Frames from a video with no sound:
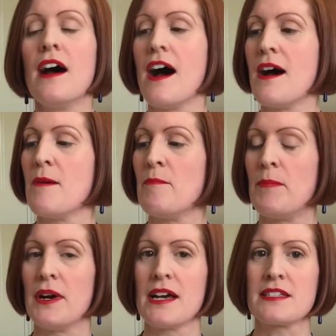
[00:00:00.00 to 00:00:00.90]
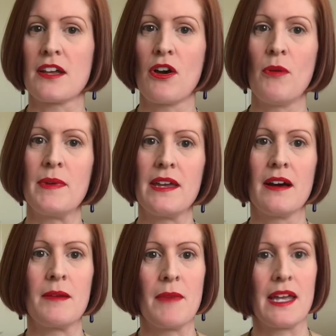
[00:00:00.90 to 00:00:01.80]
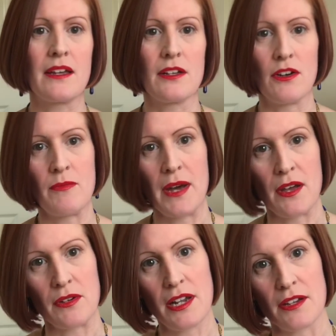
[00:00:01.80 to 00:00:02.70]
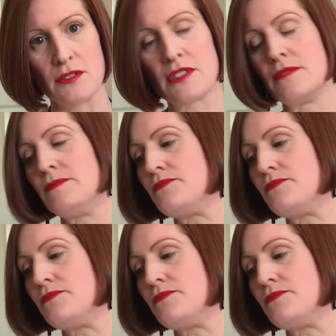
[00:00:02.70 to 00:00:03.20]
but as a hobby I make a lot of my own clothes.